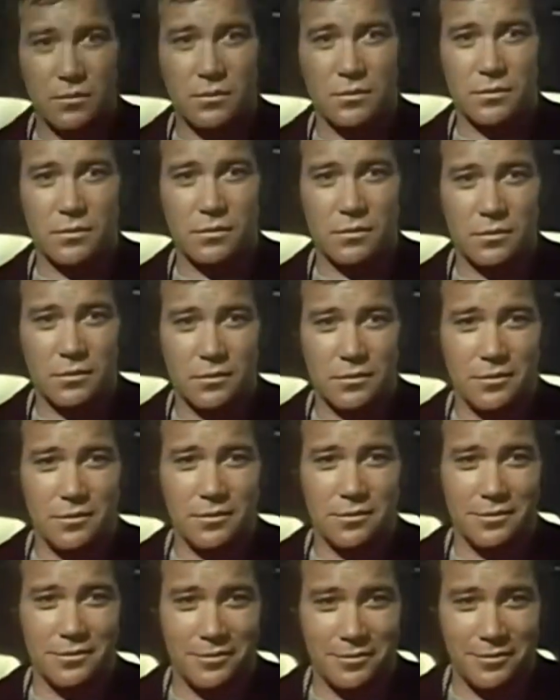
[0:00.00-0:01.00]
Trek was
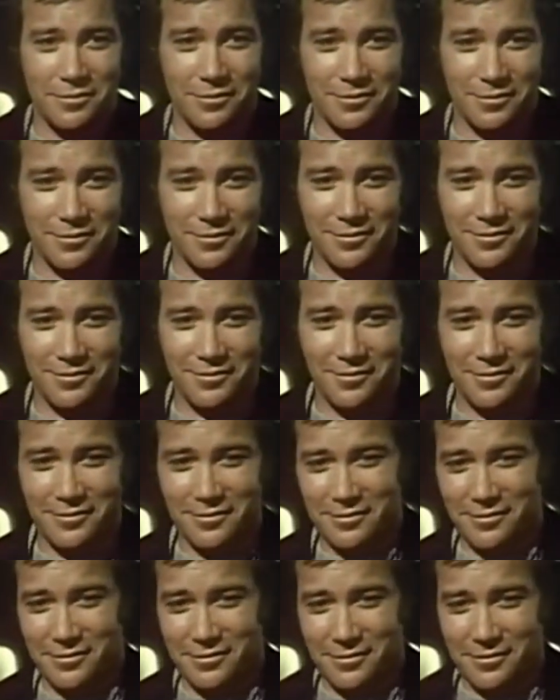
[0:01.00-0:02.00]
cancelled, and Shatner
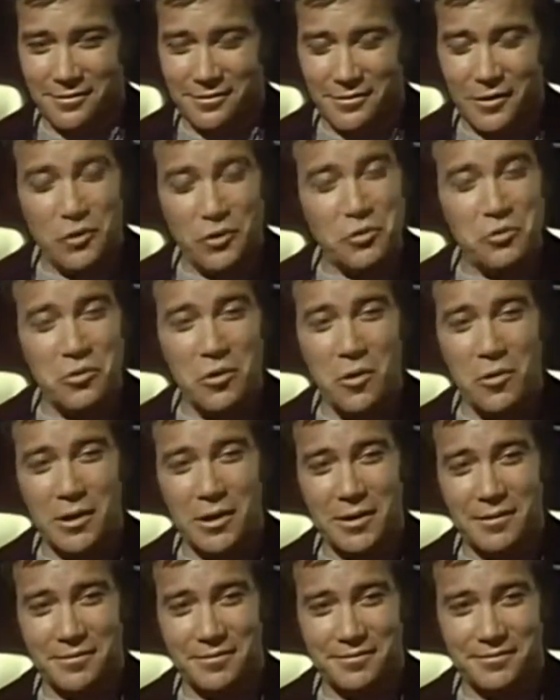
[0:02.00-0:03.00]
was taking pretty much
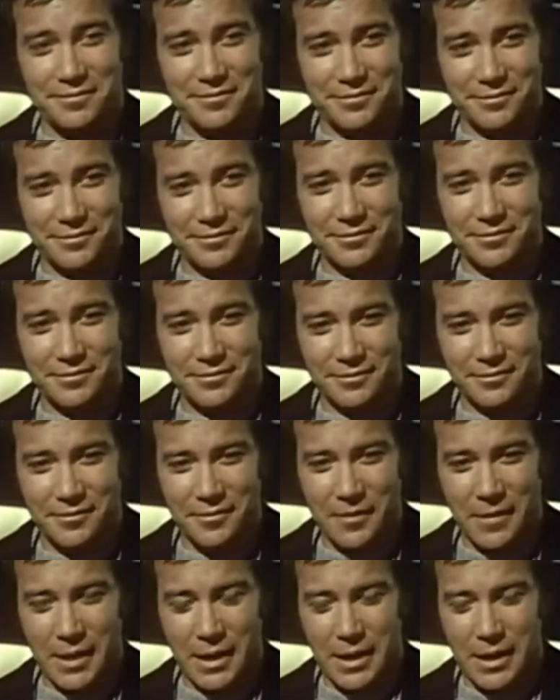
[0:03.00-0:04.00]
every role he could get.
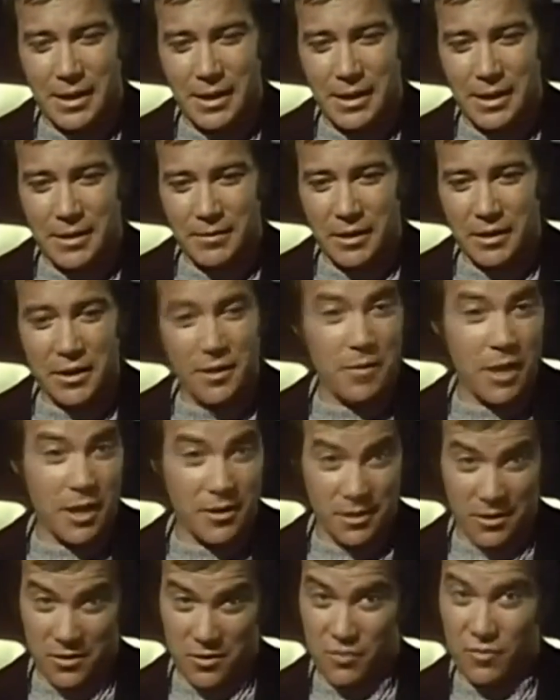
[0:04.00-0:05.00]
But believe
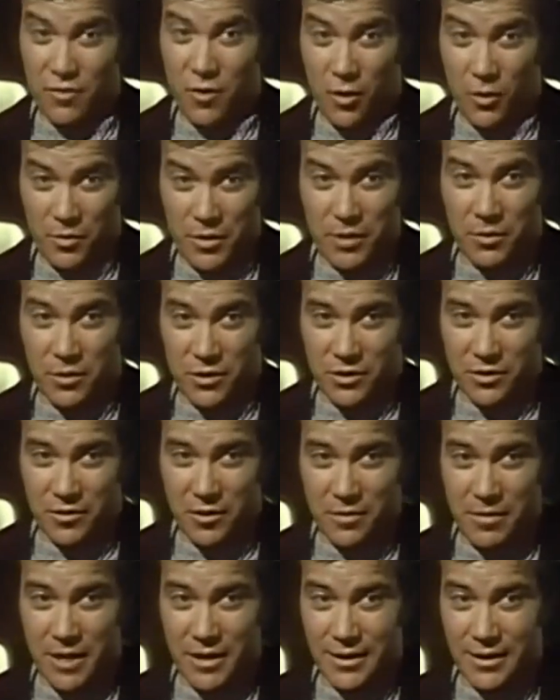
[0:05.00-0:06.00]
me, he
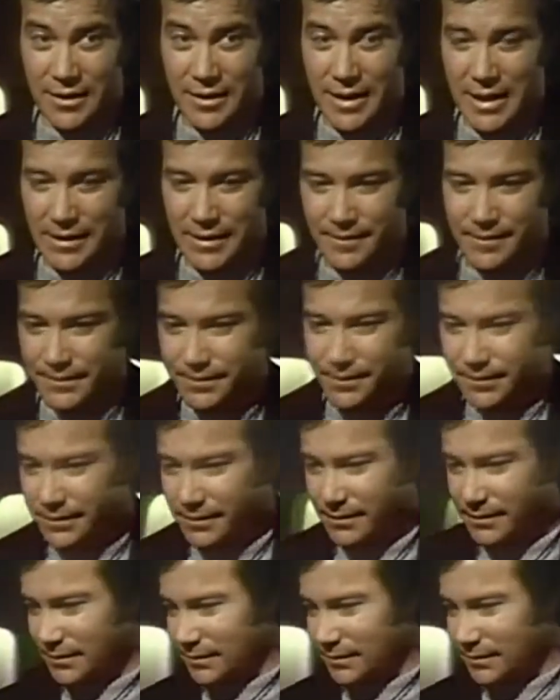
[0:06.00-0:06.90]
really gives it his all